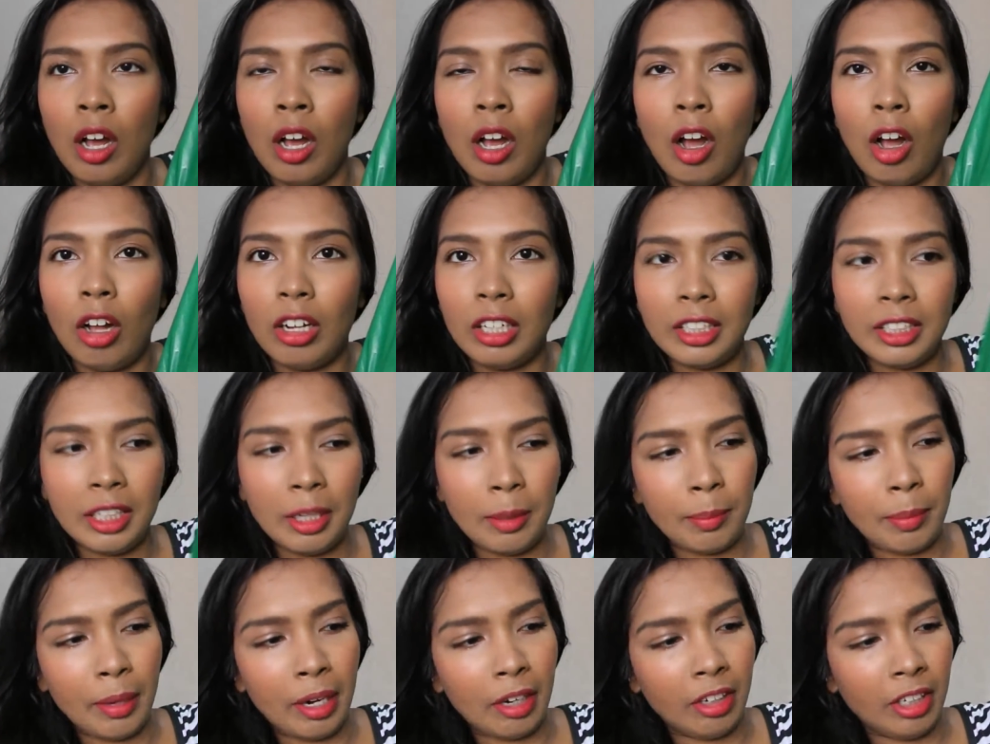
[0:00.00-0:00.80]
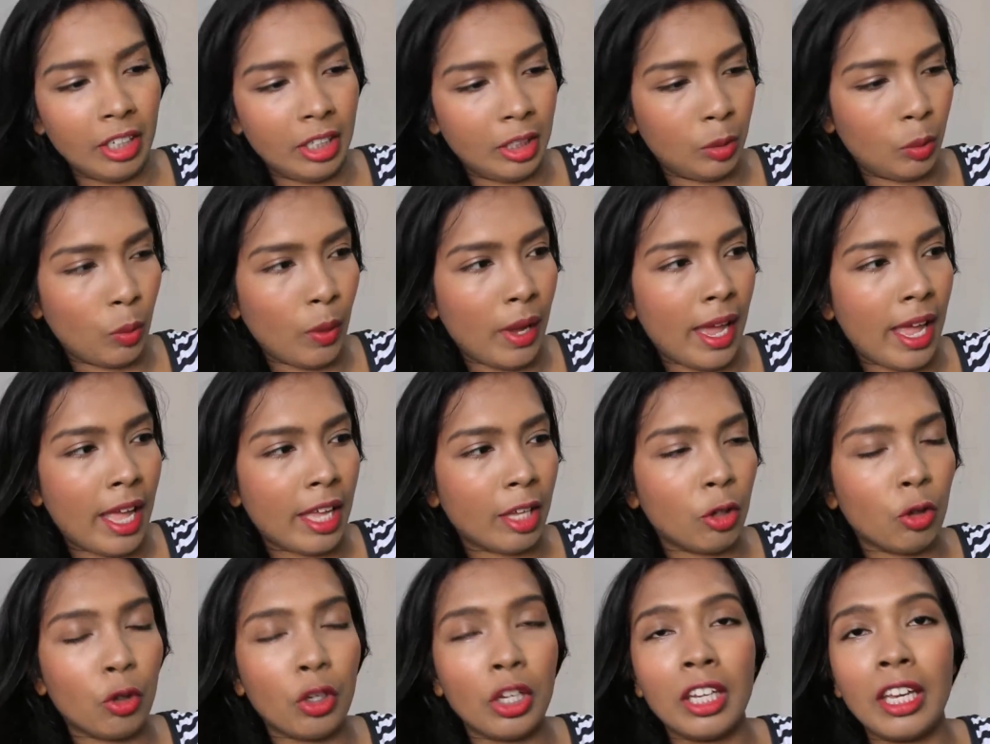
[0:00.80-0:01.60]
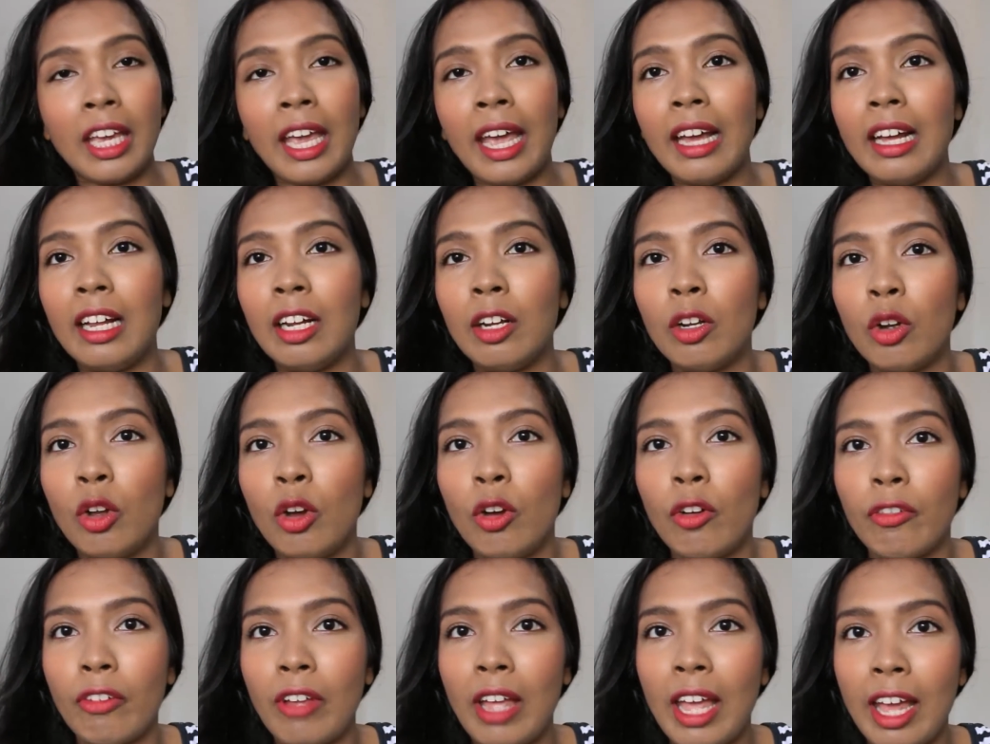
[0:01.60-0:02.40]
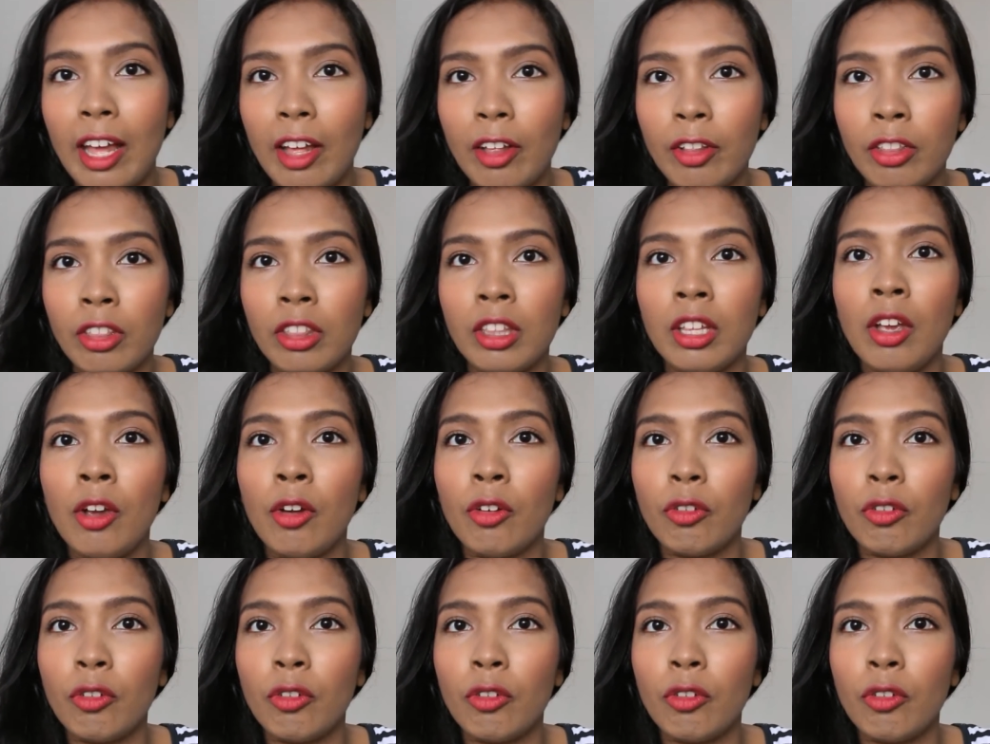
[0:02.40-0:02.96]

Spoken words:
Holland and Barrett is where you can get a lot of health